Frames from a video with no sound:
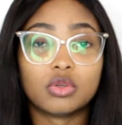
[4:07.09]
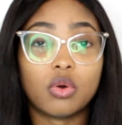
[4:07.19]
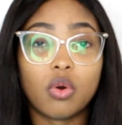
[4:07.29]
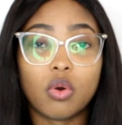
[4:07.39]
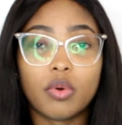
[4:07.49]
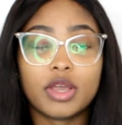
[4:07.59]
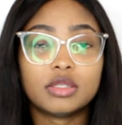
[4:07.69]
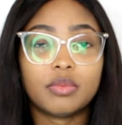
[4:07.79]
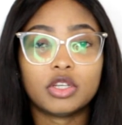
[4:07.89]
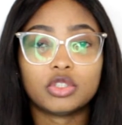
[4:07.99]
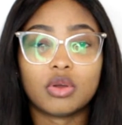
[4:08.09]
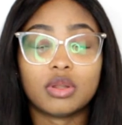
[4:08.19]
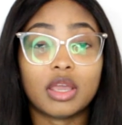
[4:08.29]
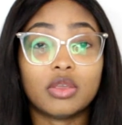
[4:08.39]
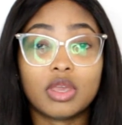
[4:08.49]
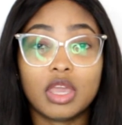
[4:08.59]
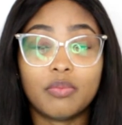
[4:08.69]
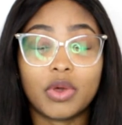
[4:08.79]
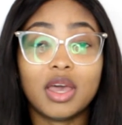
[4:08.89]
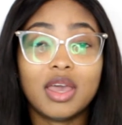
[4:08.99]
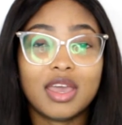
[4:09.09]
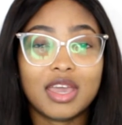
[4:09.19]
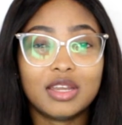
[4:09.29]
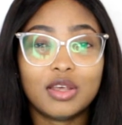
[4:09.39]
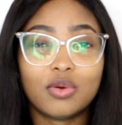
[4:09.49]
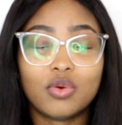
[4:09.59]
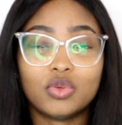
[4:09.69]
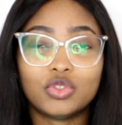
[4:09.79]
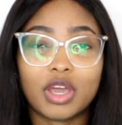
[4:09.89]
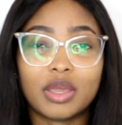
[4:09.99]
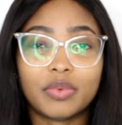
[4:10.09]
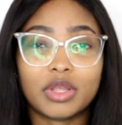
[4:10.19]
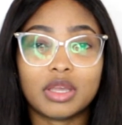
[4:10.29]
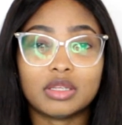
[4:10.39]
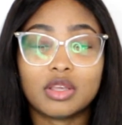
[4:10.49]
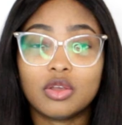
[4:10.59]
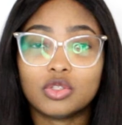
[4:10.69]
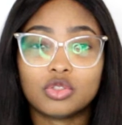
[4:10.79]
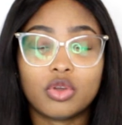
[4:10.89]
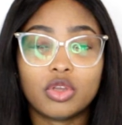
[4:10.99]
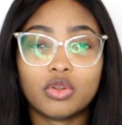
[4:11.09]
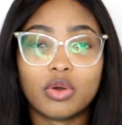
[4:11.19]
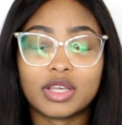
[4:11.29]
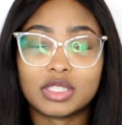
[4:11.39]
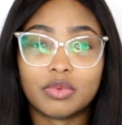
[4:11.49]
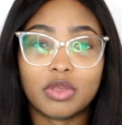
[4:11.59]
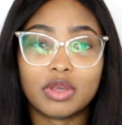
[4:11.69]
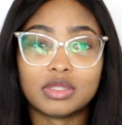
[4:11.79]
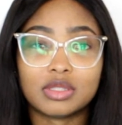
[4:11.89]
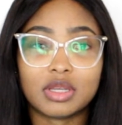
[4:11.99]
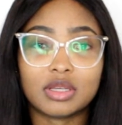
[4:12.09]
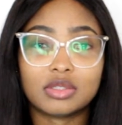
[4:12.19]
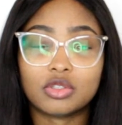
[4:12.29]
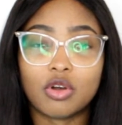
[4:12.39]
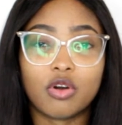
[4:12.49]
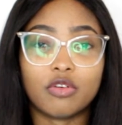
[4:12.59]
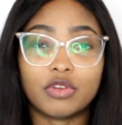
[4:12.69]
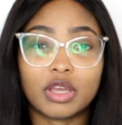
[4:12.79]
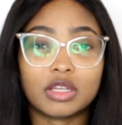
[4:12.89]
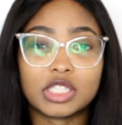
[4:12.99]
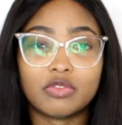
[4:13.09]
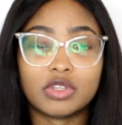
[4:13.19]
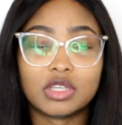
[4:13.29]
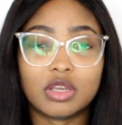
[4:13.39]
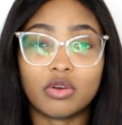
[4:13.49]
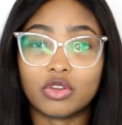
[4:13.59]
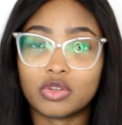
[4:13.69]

So always make sure that you keep it in a cool, dry place so you don't experience this sort of negativity on your